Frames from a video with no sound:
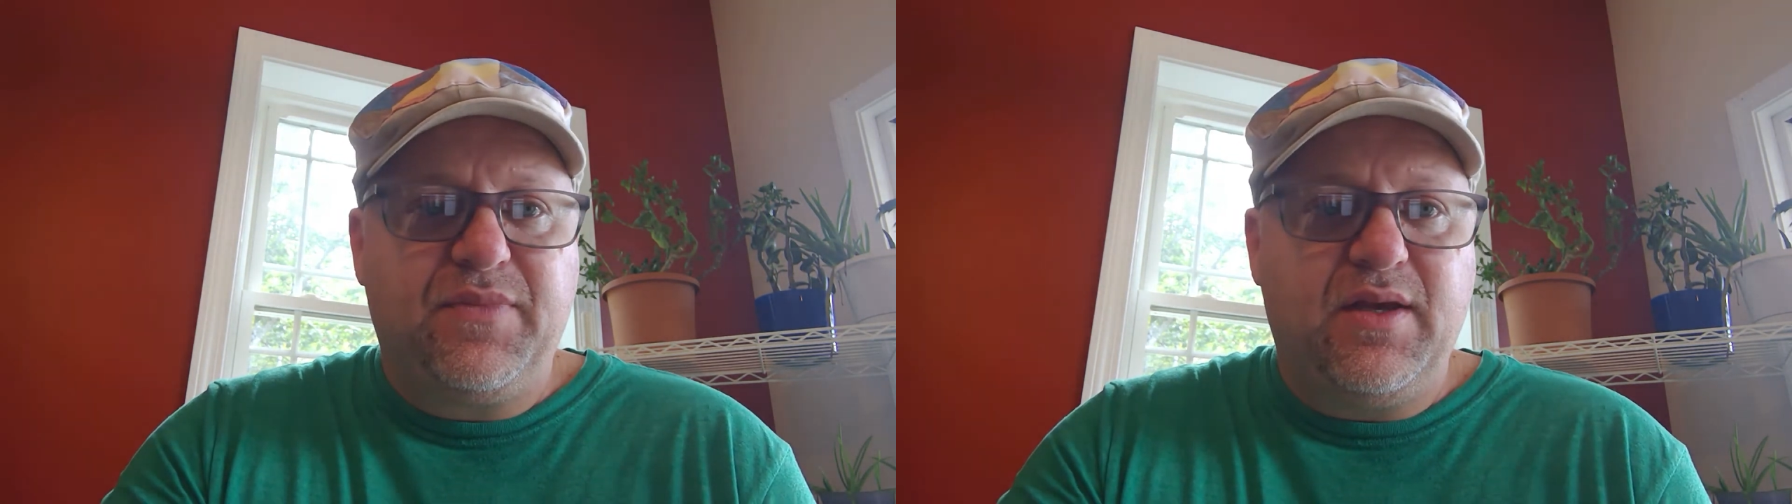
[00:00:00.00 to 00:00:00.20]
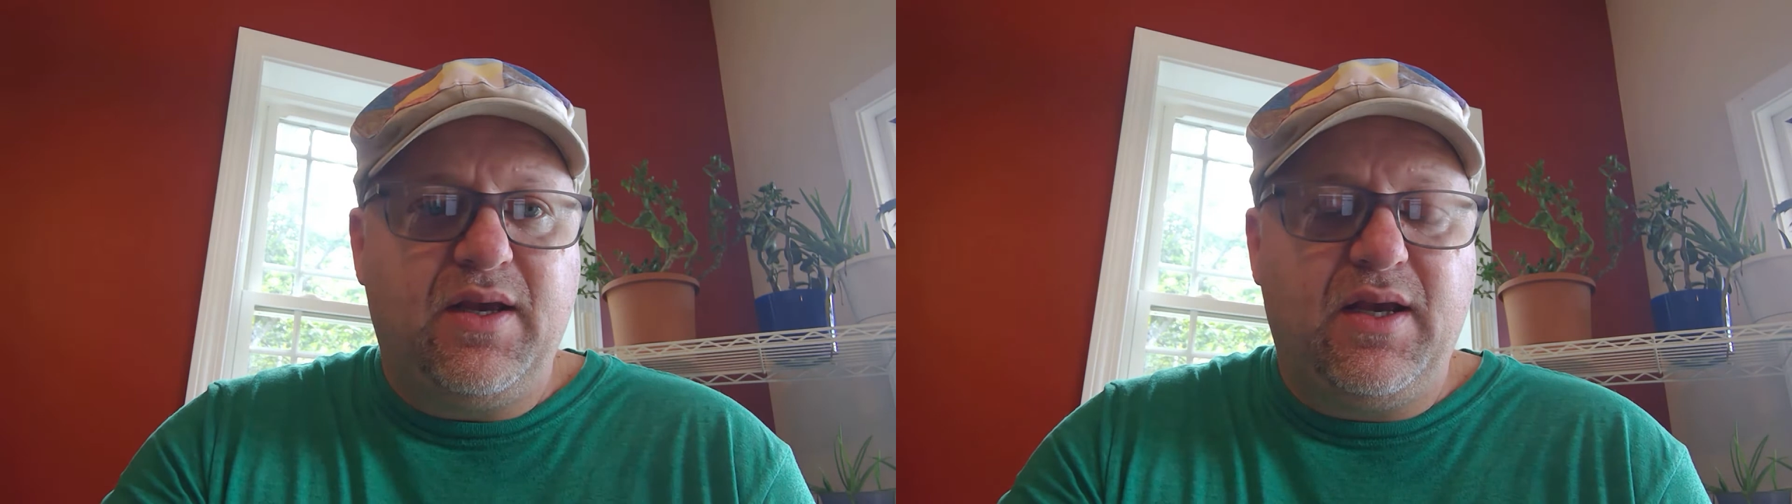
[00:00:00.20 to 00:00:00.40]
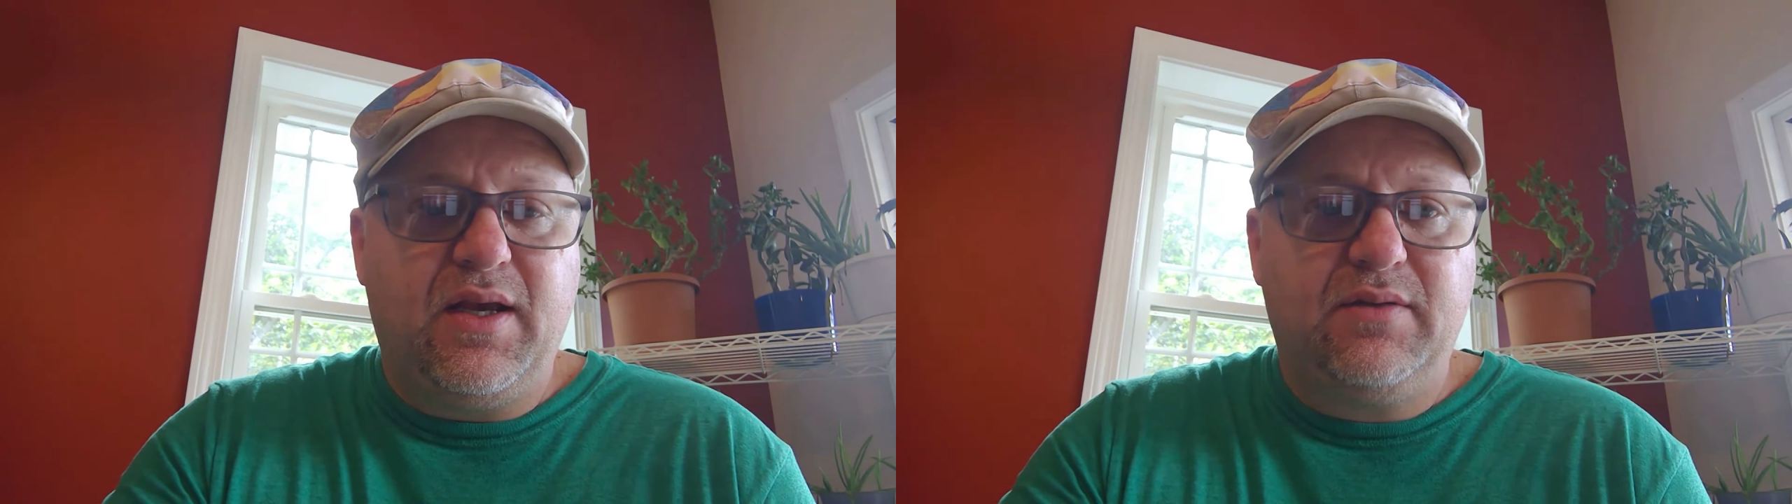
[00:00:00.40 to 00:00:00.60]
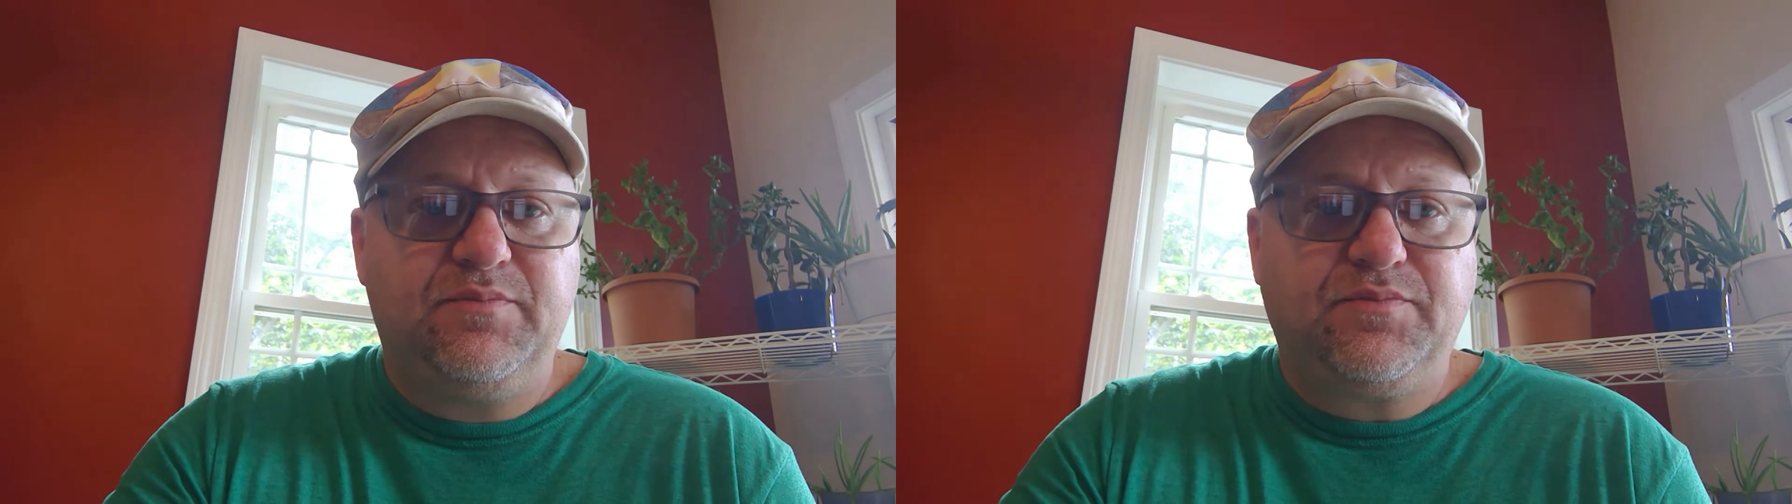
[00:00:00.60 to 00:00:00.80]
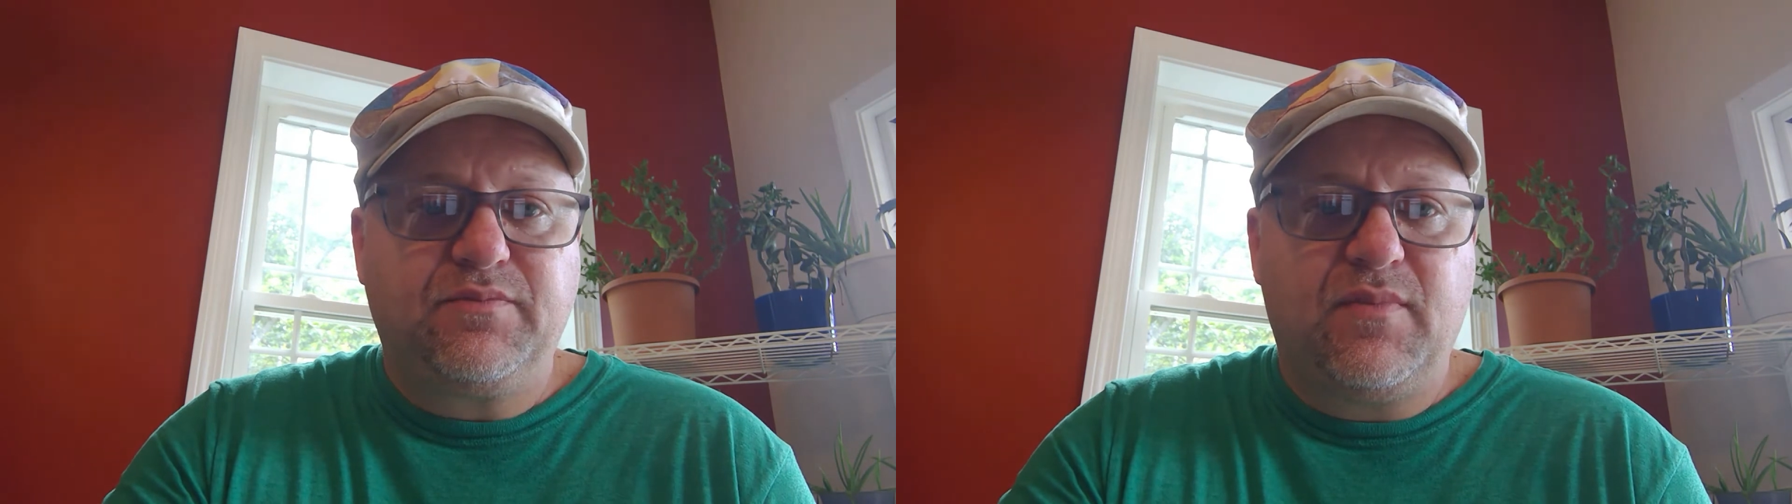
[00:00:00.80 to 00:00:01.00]

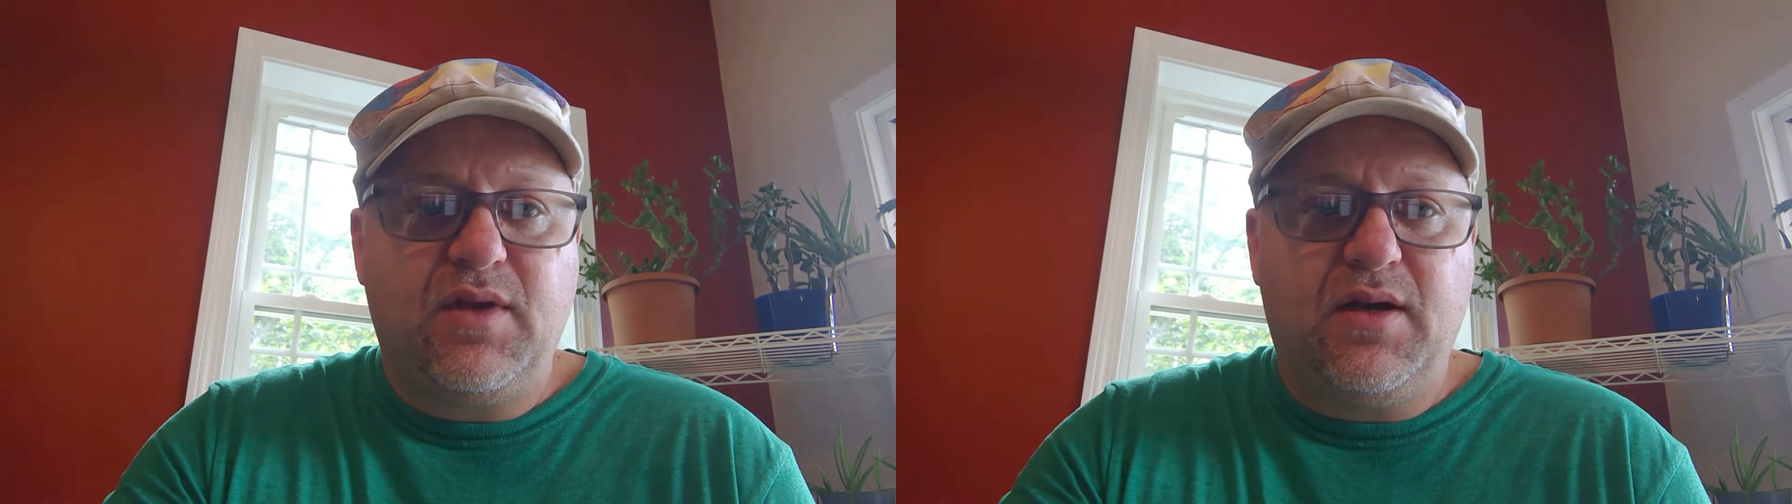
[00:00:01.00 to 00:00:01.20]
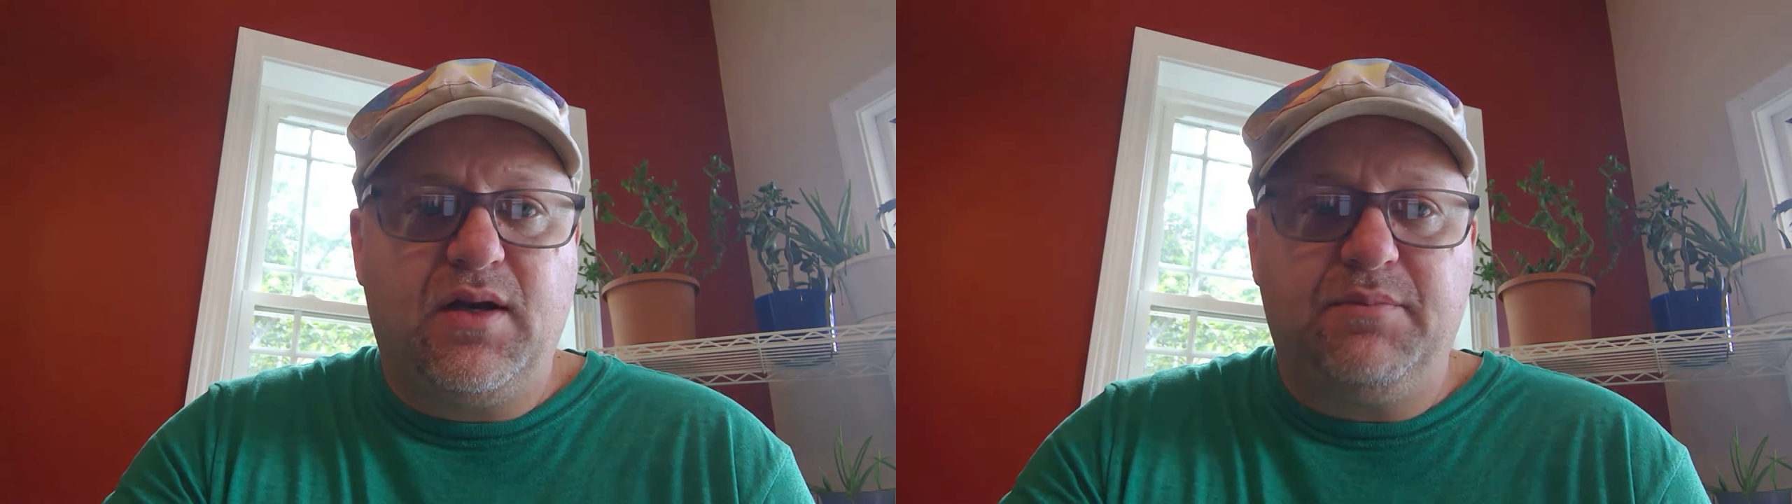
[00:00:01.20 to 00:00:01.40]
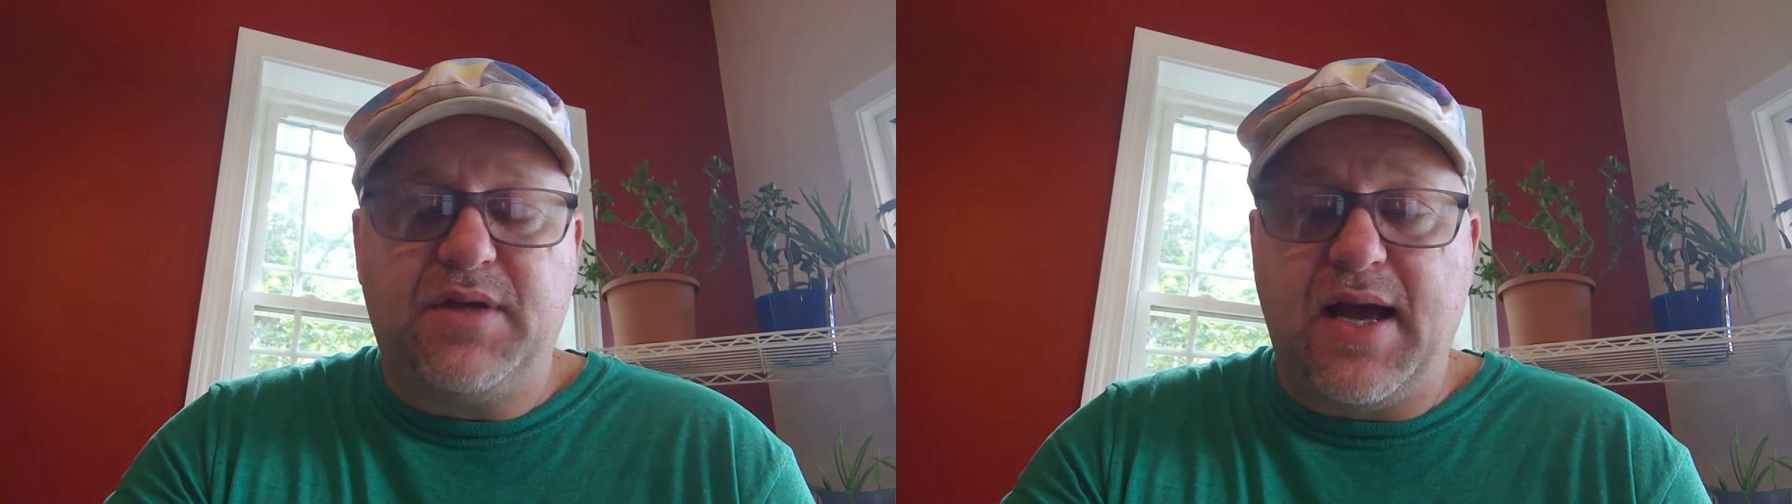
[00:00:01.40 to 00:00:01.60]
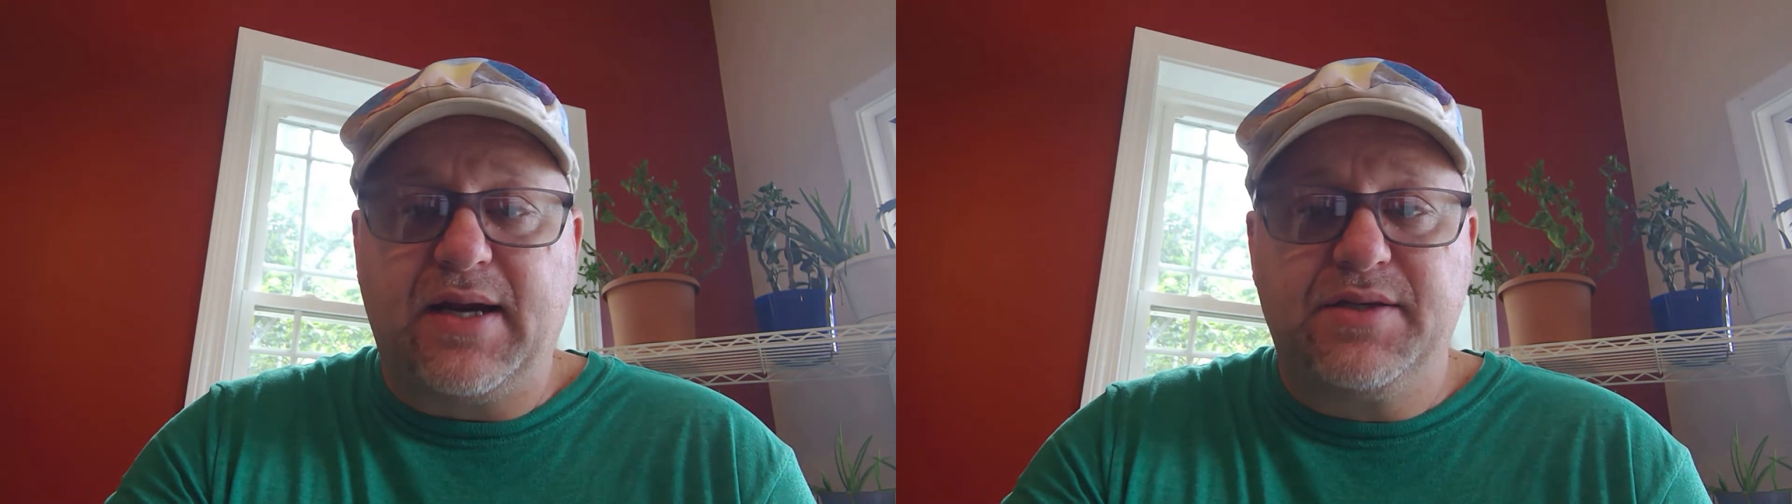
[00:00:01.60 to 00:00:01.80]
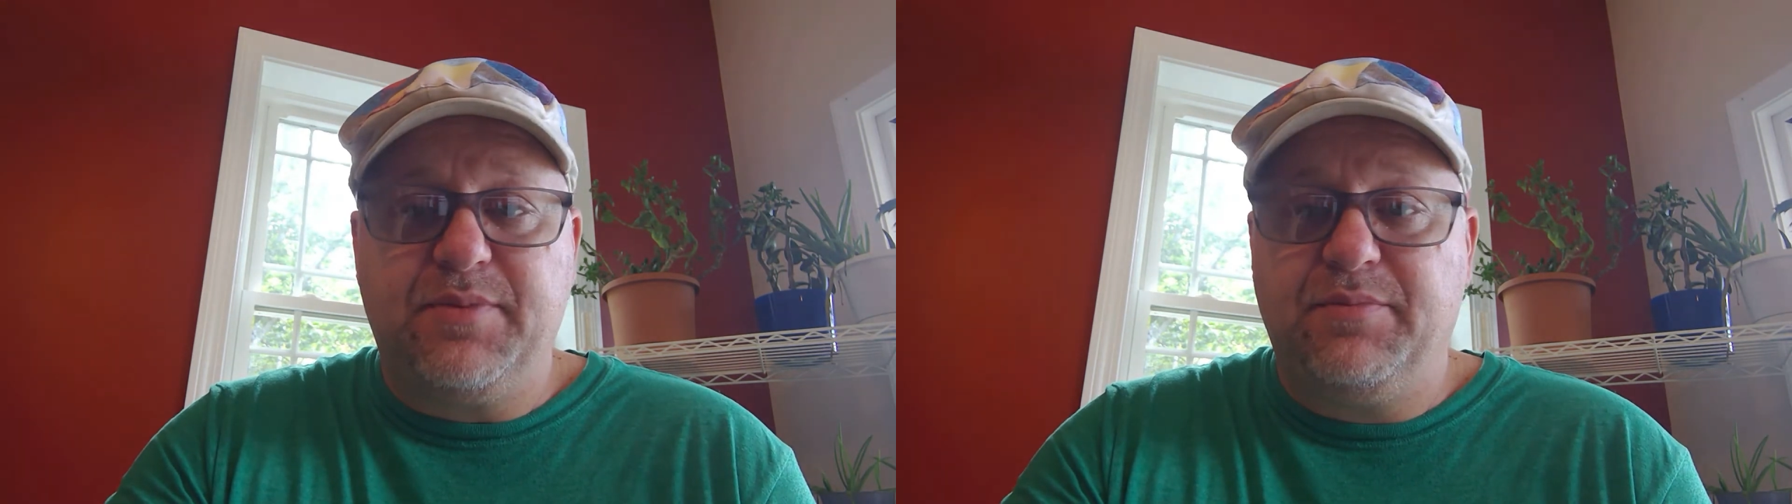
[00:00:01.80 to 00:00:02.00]
And
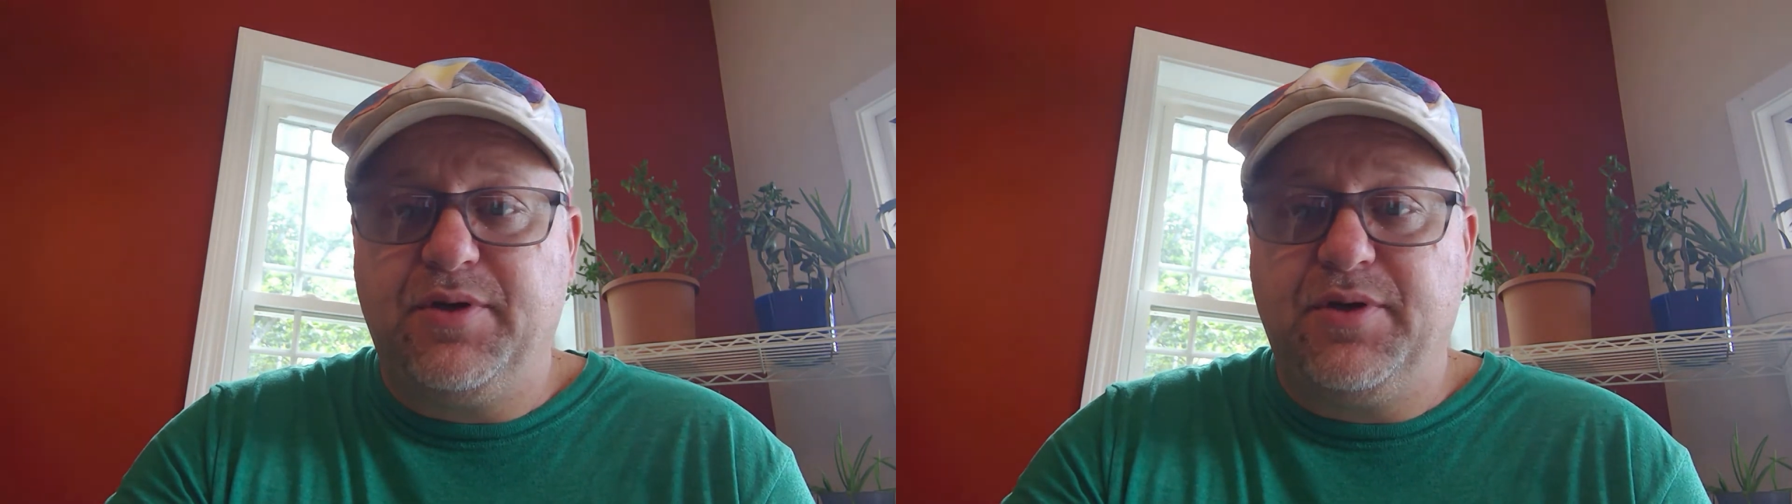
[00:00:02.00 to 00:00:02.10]
Dak has been